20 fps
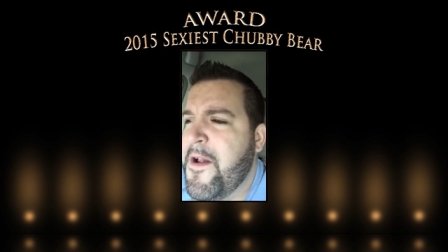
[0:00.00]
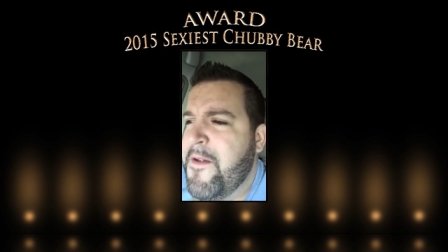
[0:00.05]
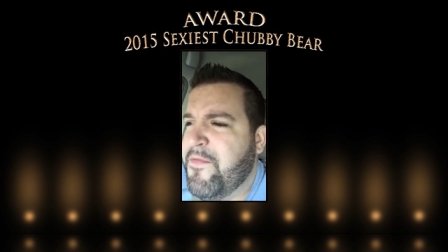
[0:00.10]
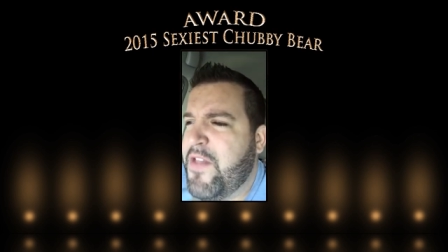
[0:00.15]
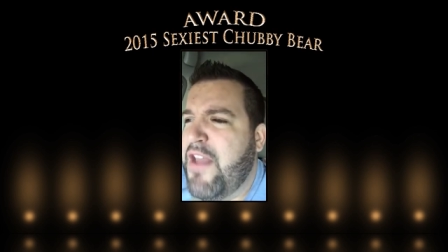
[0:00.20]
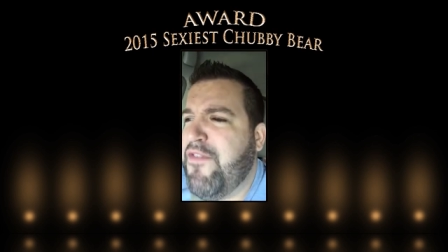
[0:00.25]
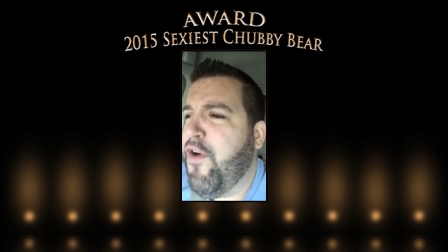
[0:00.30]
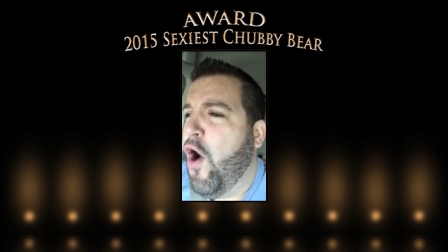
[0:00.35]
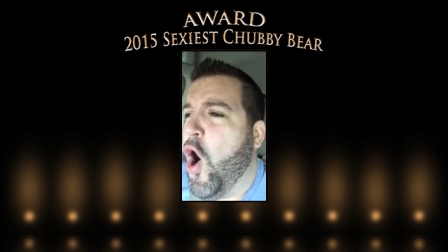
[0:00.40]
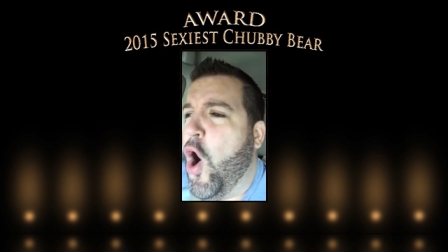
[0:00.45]

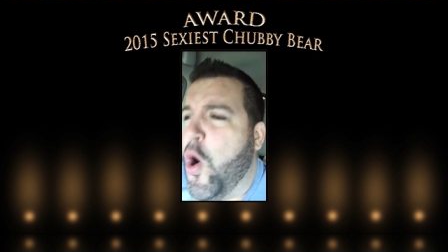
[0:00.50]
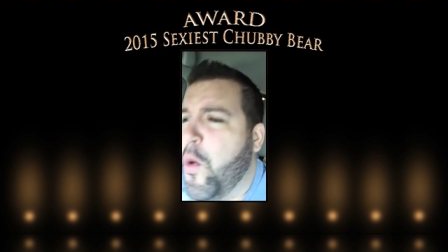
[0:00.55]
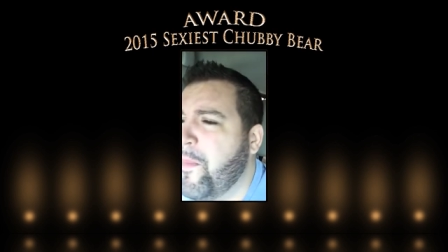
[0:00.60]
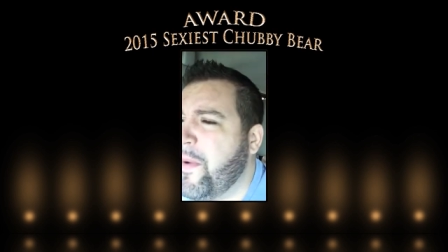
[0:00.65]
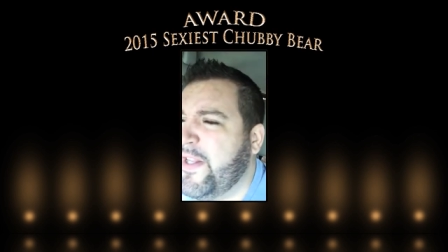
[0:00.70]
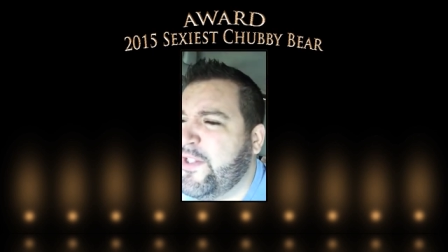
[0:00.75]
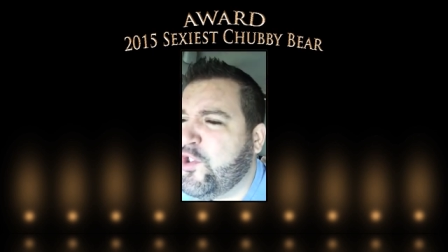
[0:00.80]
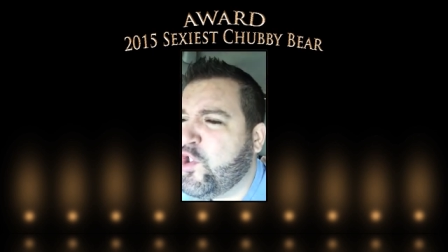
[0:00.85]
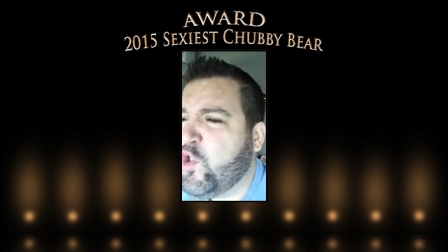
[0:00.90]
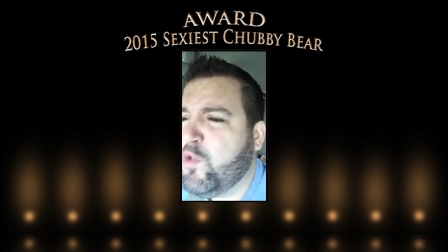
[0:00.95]
They've all
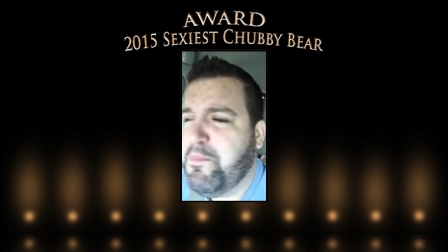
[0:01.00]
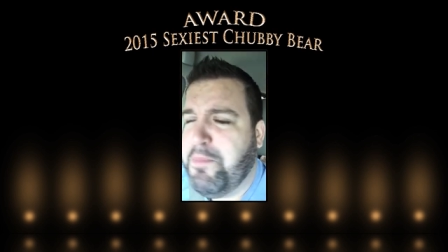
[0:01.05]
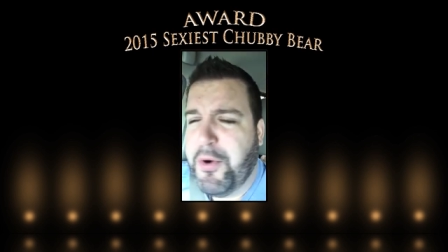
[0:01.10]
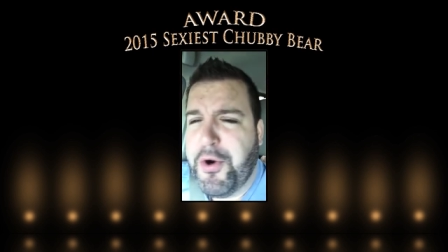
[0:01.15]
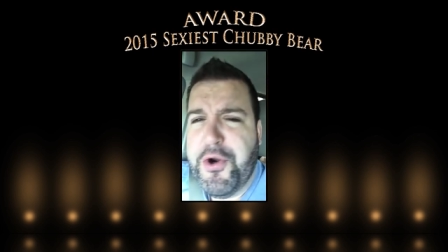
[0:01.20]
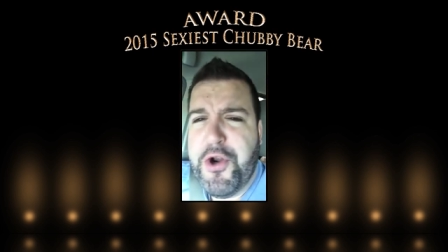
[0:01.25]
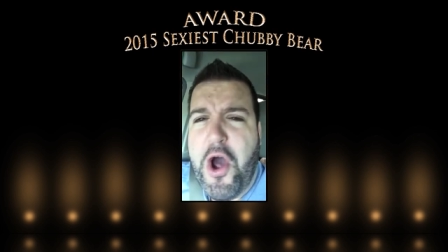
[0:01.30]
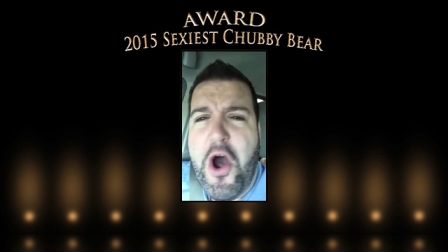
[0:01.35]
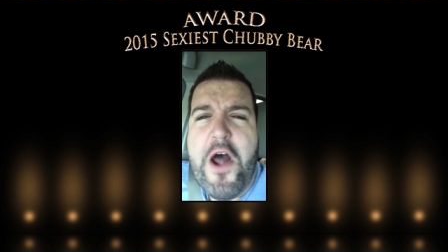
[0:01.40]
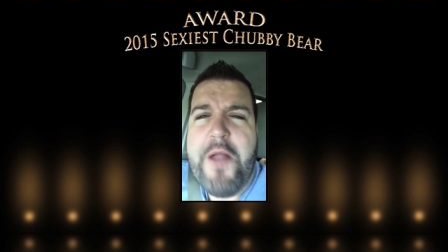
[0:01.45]
been
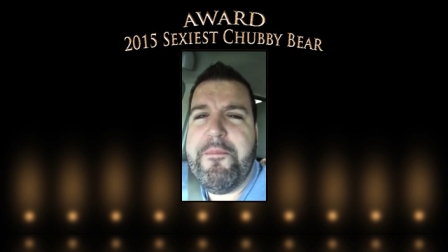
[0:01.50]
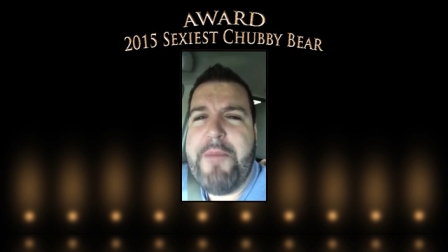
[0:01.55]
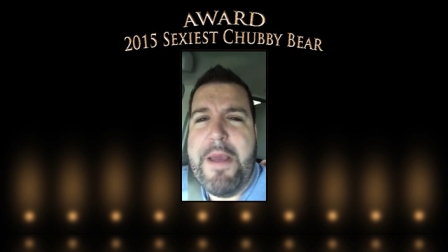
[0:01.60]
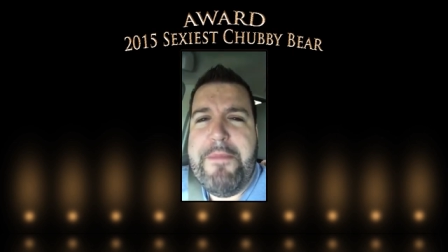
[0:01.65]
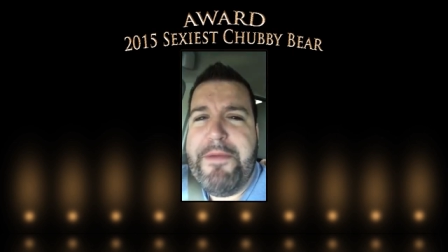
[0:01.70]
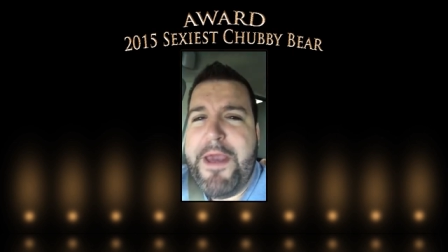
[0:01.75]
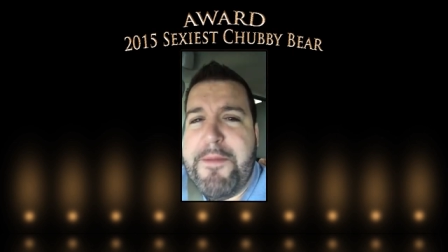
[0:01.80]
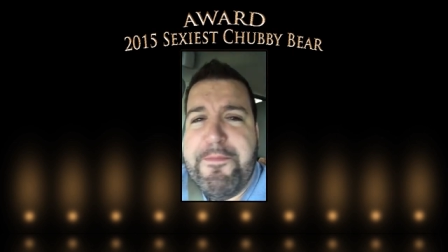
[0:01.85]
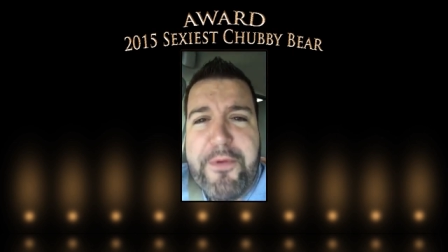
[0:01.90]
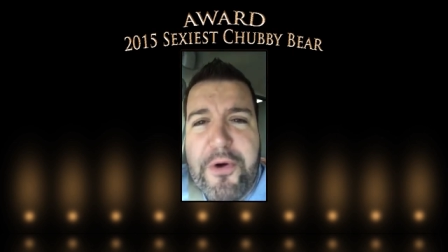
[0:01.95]
spurred on by
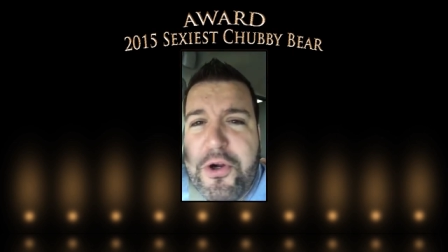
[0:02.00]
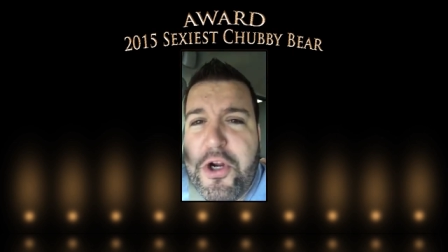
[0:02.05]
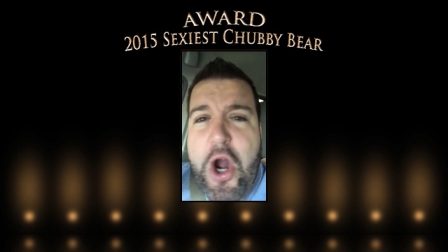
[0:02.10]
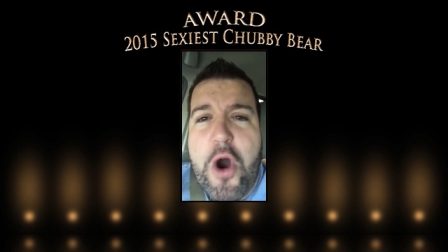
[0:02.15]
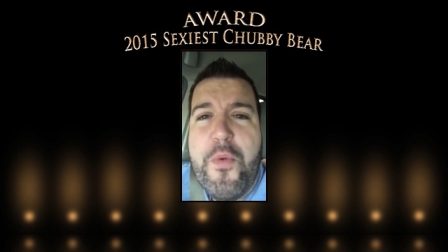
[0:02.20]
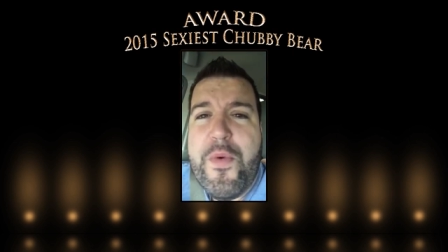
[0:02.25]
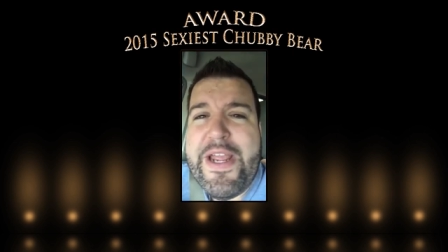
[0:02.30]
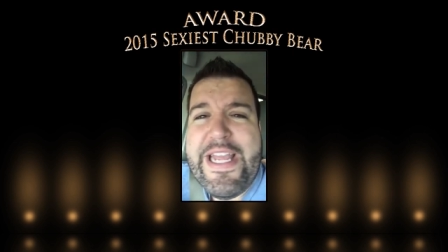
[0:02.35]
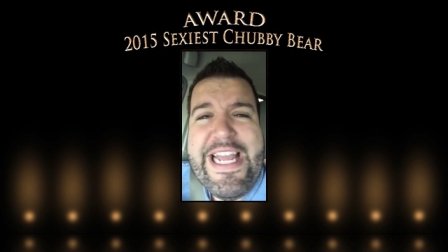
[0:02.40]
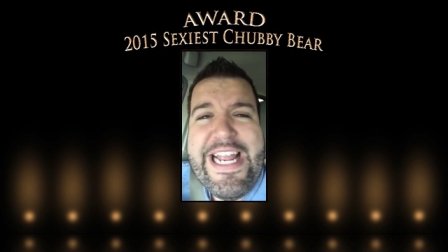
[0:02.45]
people
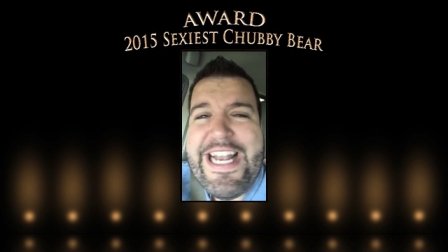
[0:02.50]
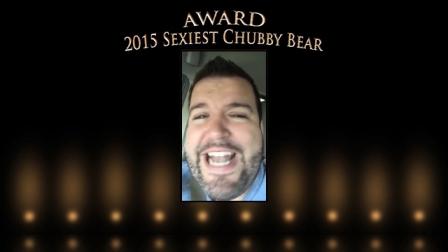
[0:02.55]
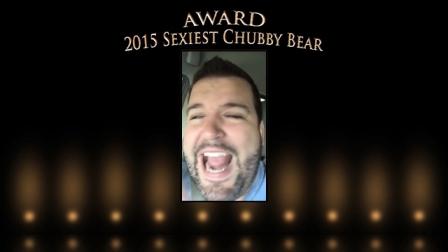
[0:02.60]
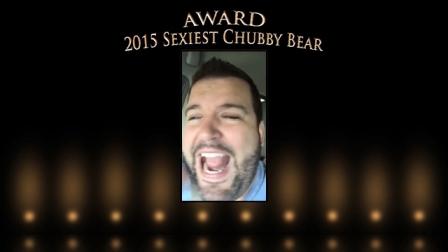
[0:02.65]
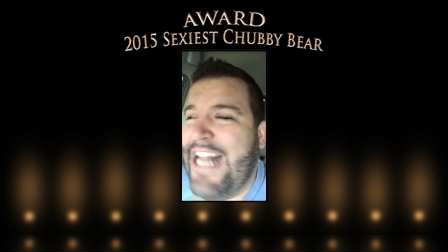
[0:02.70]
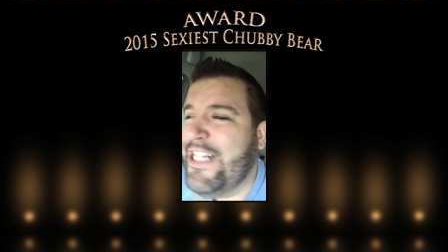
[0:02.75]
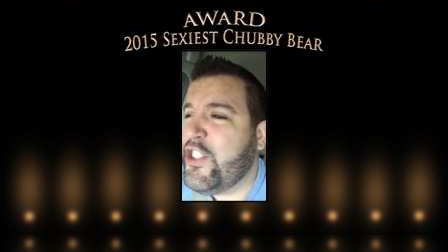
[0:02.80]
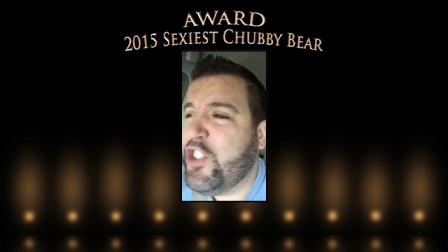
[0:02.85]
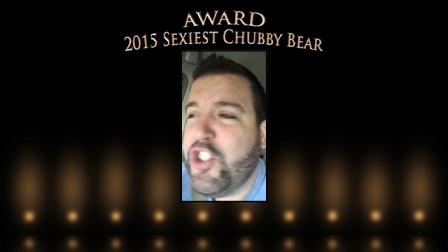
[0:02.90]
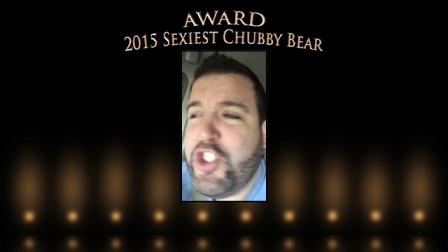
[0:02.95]
going in
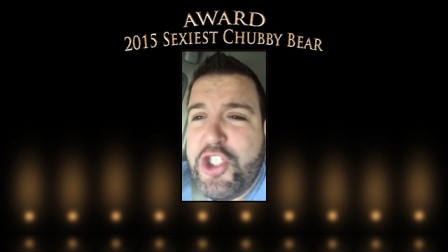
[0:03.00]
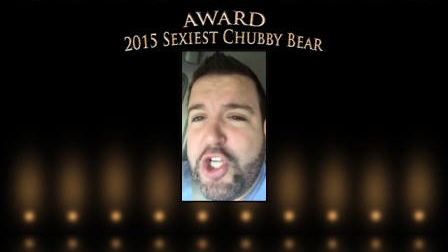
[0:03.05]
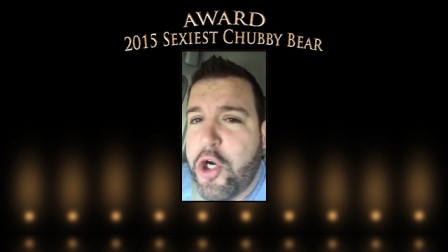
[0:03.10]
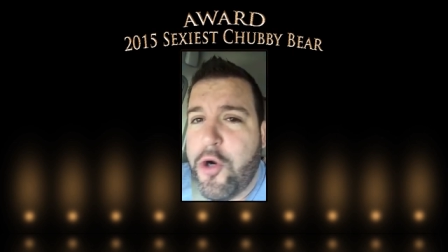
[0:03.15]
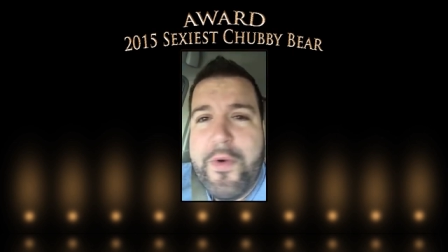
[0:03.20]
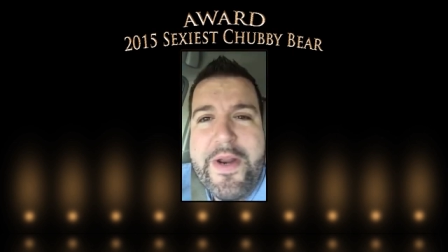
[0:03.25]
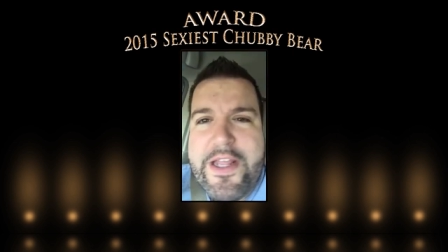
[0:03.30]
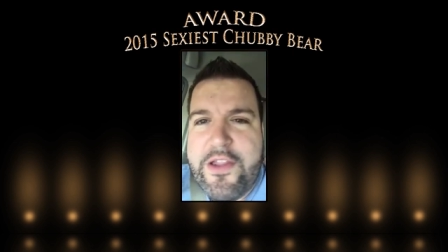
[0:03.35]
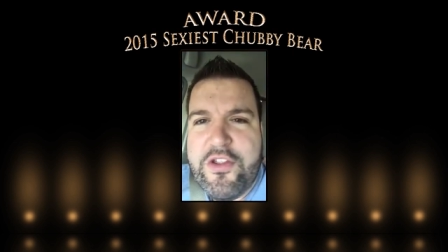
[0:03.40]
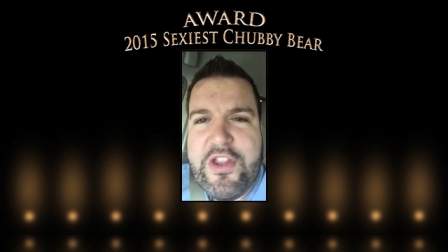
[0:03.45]
and
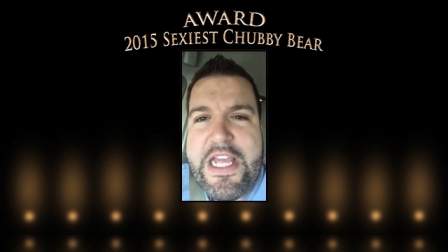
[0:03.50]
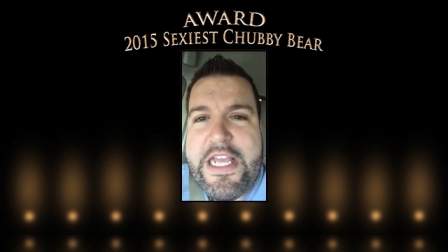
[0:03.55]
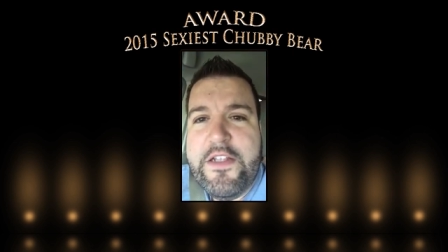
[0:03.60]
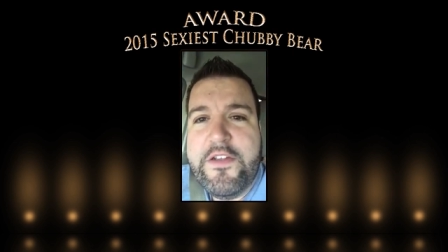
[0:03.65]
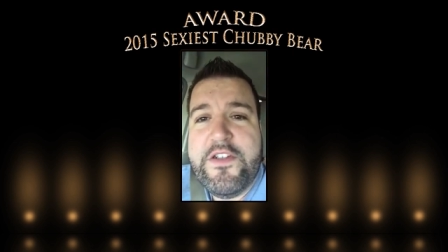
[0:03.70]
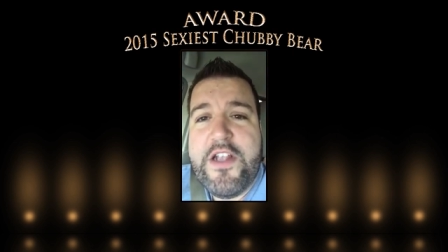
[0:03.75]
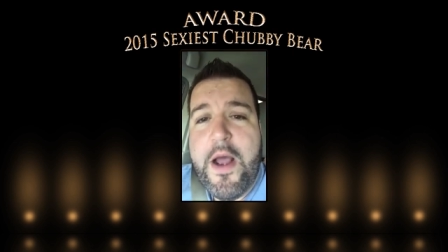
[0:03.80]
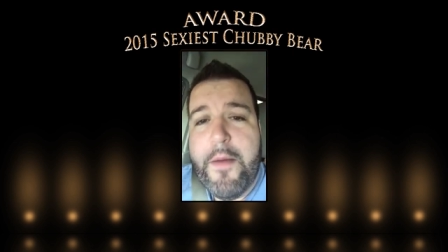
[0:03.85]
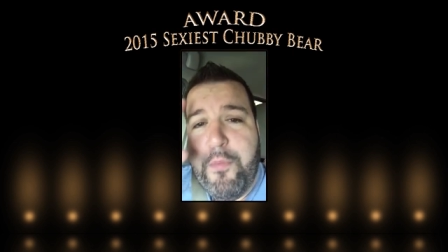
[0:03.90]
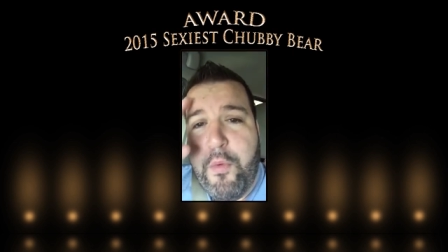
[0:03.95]
stirring
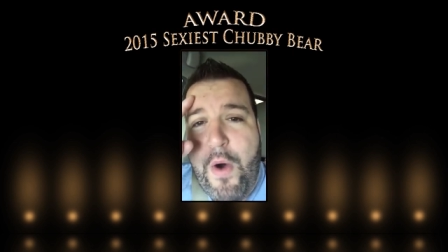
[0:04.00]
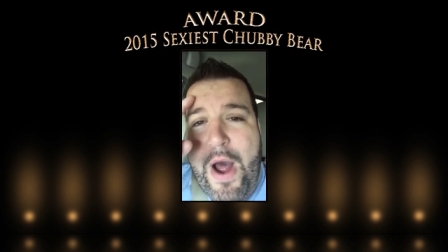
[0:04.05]
things up.